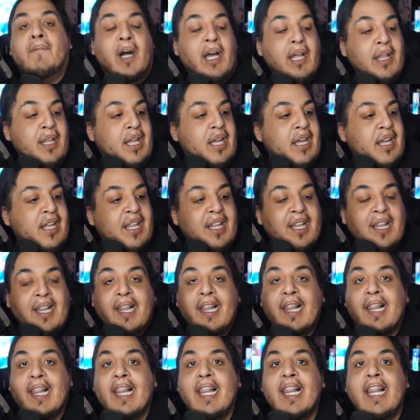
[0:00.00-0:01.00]
But
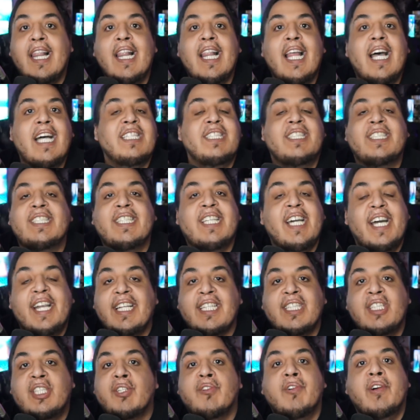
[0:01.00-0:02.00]
let's get
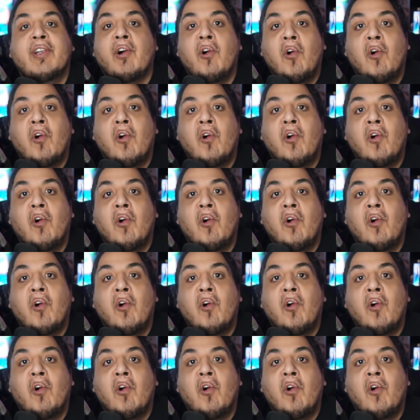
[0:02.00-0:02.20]
into it